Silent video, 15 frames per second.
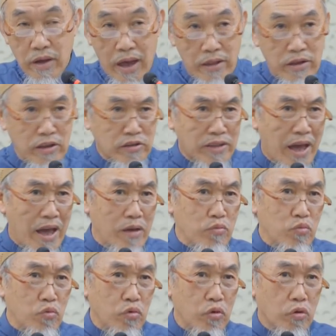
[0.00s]

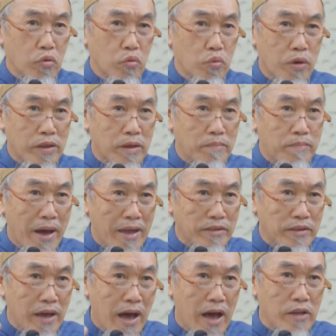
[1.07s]
Anytime when the
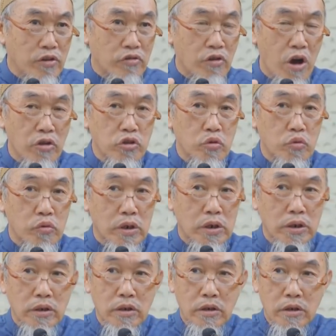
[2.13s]
bad guy, the
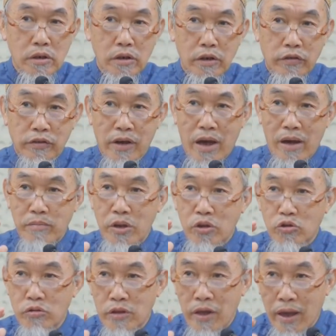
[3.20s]
wrongdoer, is
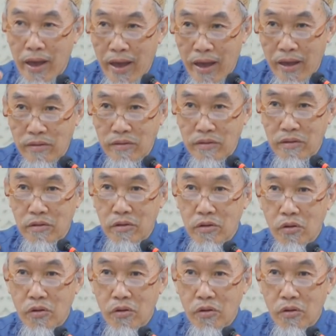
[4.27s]
coming to the end,